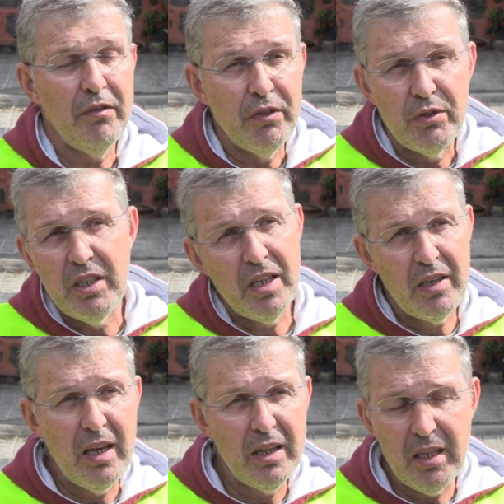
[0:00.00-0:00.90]
four years
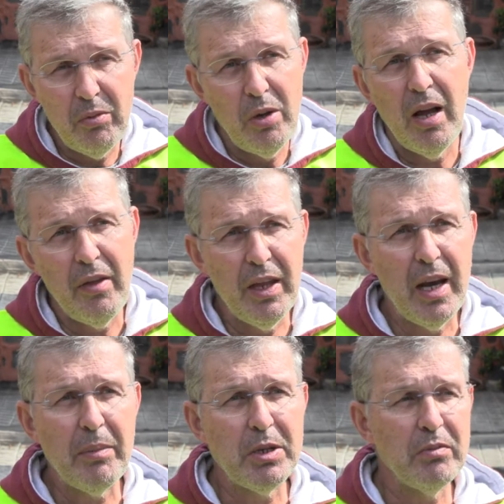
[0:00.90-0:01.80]
later we had the
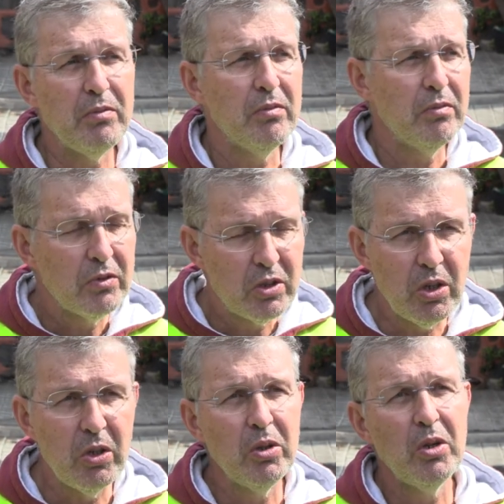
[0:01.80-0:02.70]
eruption.
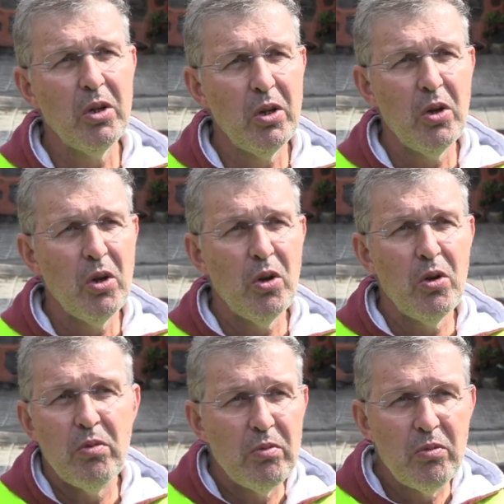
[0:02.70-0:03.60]
So
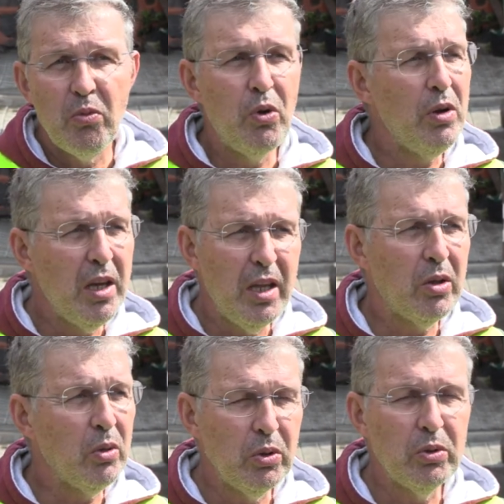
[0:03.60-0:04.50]
we need
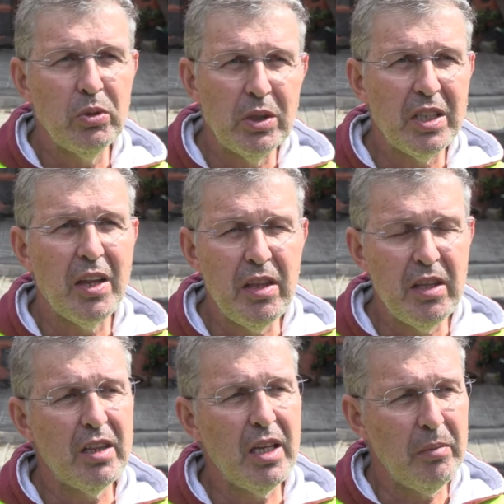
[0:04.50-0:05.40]
to, to study
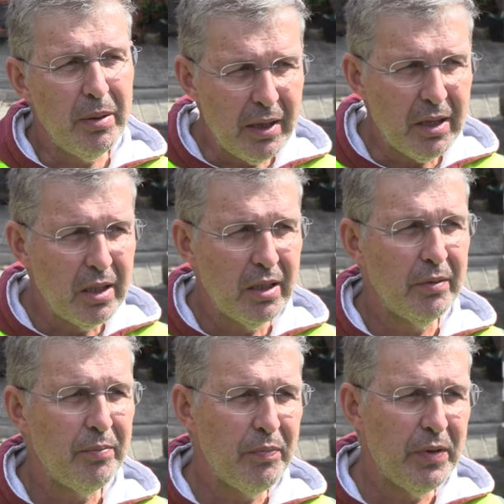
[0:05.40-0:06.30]
detail, but
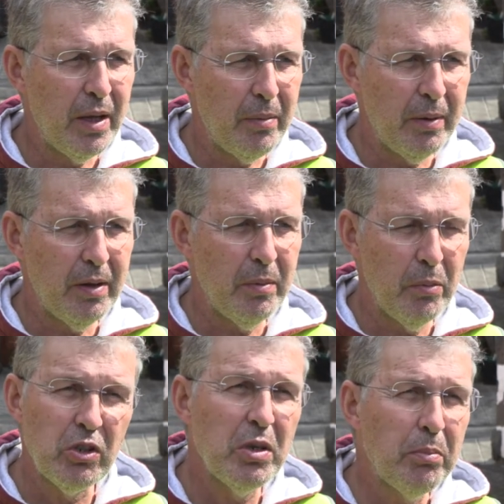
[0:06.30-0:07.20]
the, the
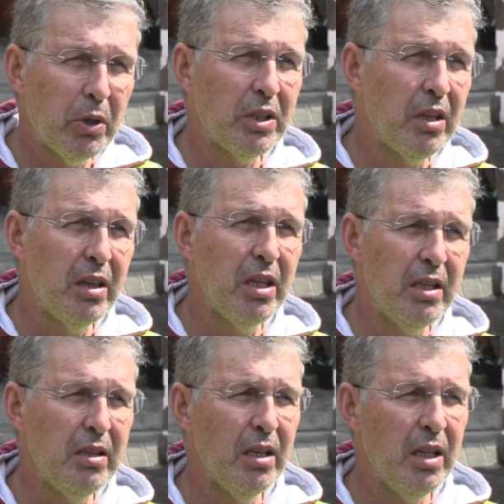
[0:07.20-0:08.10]
most important thing
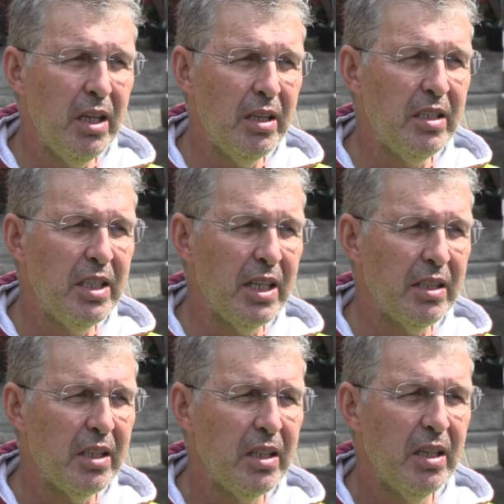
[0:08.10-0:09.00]
is just